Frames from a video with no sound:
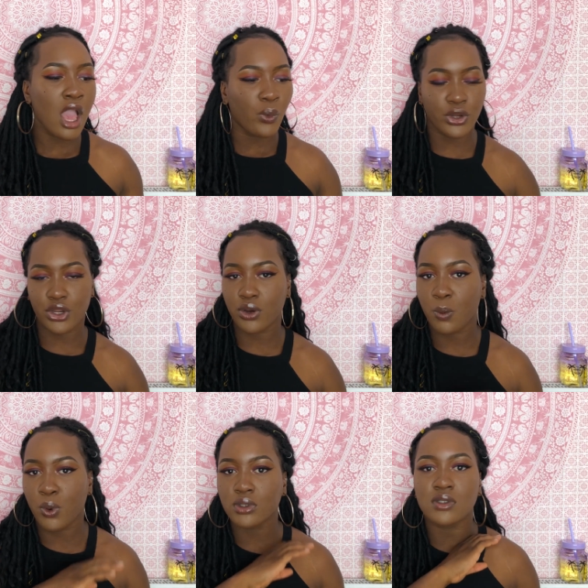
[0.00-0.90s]
We knew the
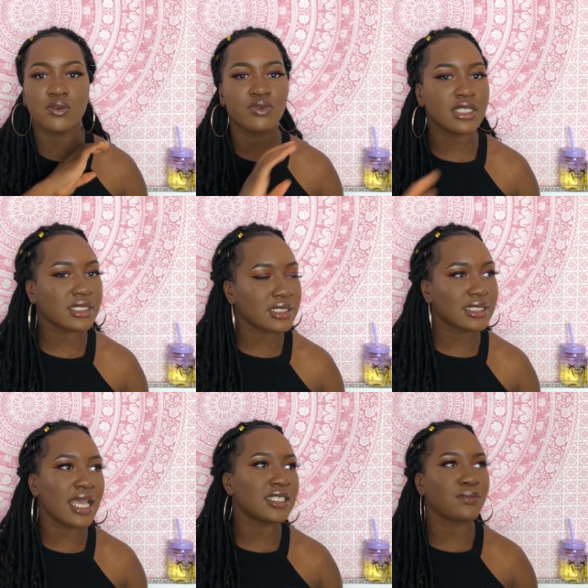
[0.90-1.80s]
importance of risk
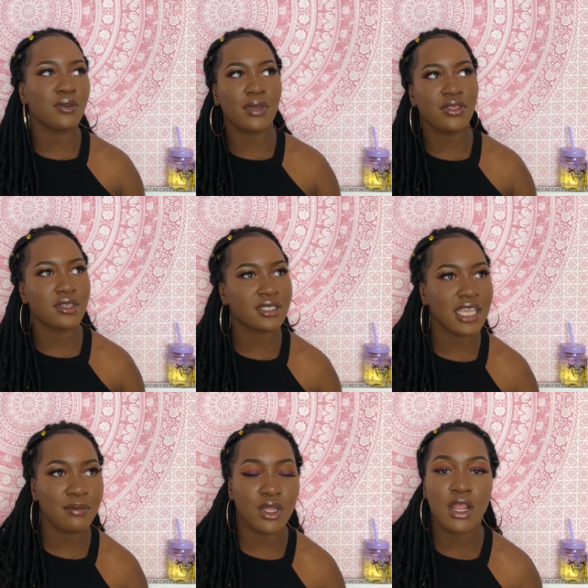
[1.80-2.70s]
assessment, method
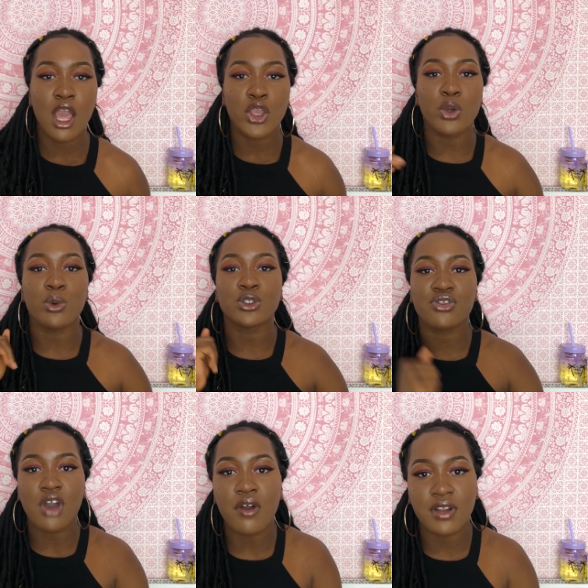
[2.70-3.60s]
statement. You would
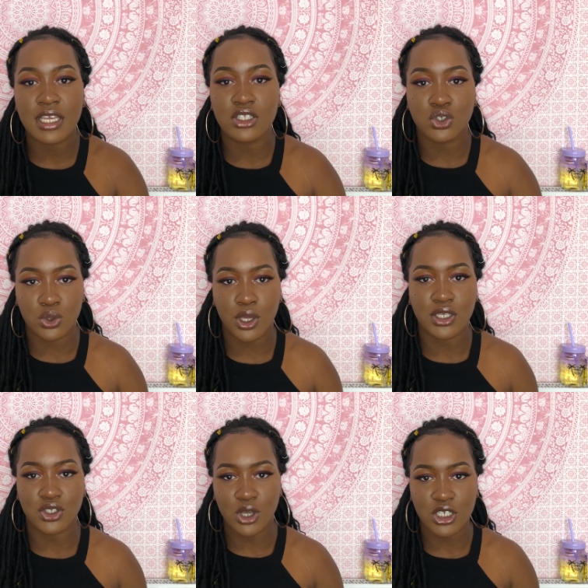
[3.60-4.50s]
thoroughly enjoy
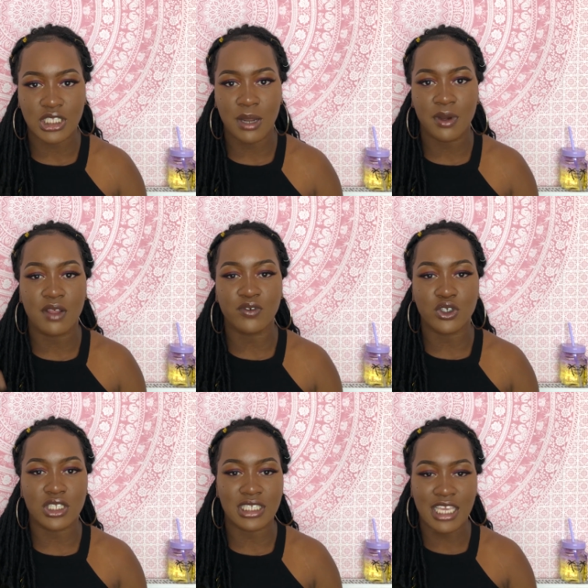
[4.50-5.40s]
constructionarium if you
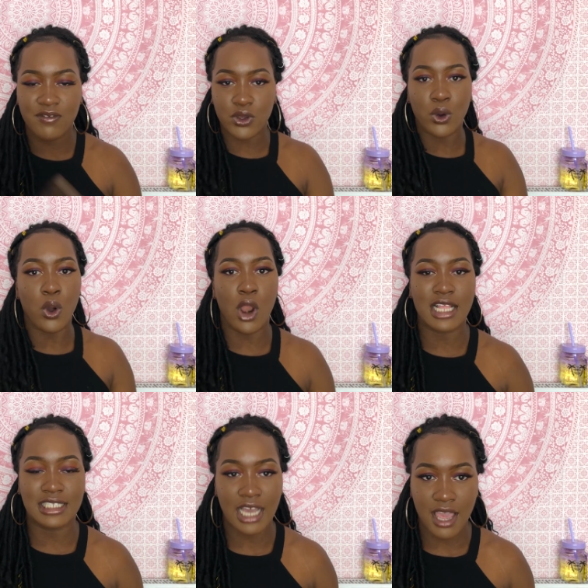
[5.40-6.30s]
just give it your all
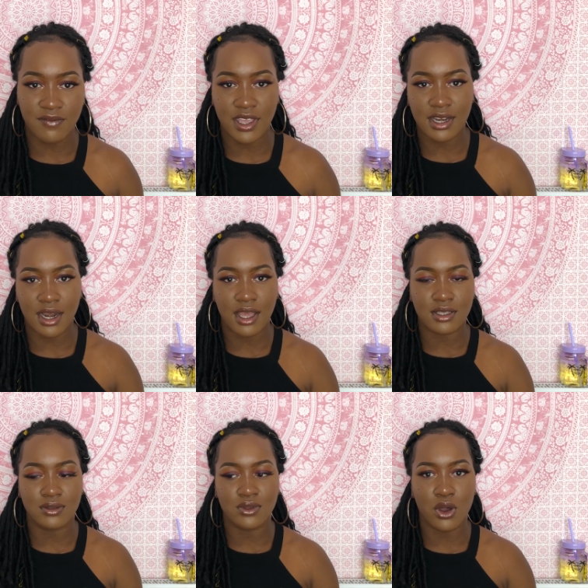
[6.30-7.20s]
and dive in and
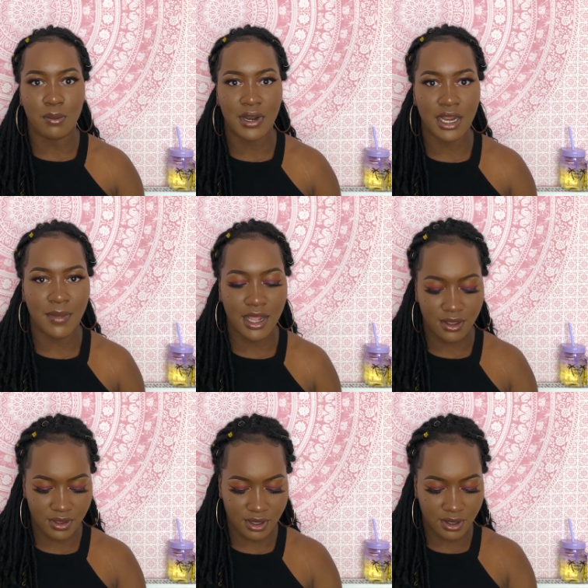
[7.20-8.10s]
like not complain about
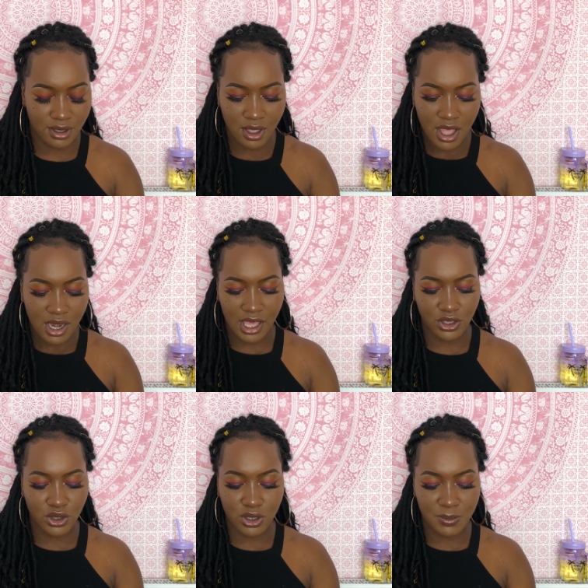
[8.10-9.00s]
anything.
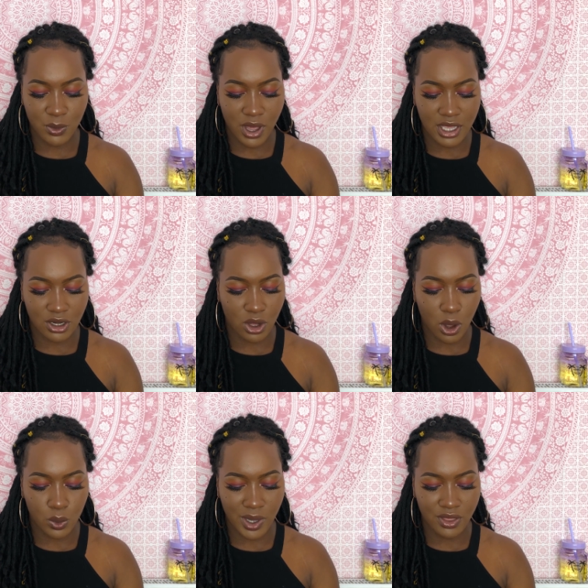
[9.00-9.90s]
Like, you could be working in
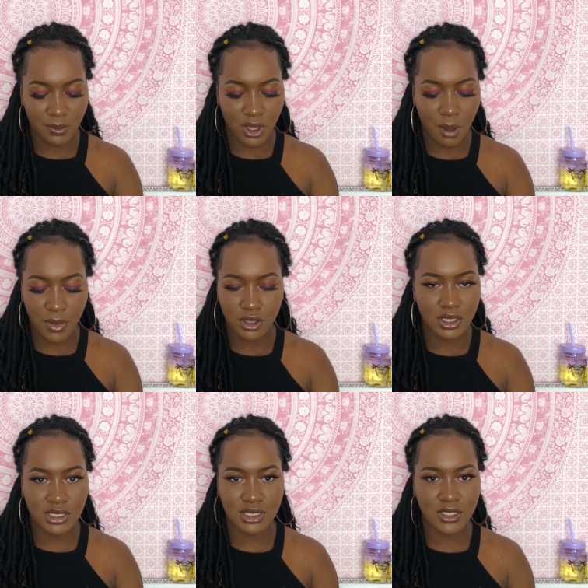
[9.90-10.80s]
cold weather, but come on,
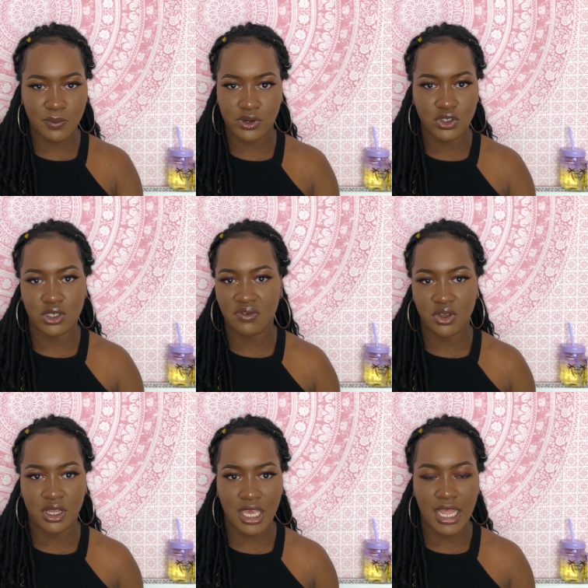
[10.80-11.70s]
this is experience you're never
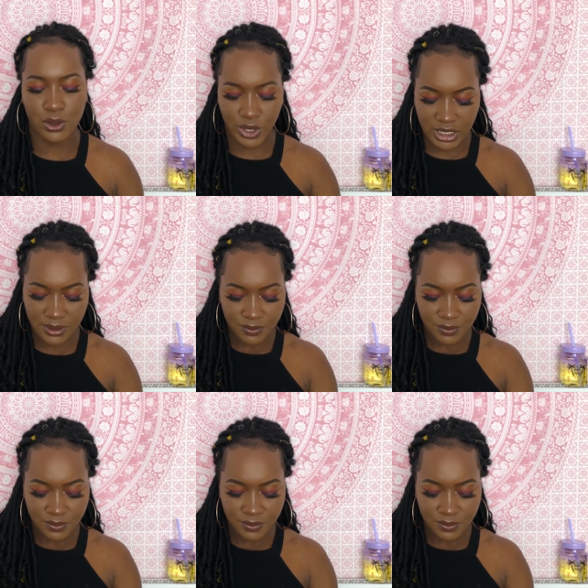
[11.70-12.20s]
going to get anywhere.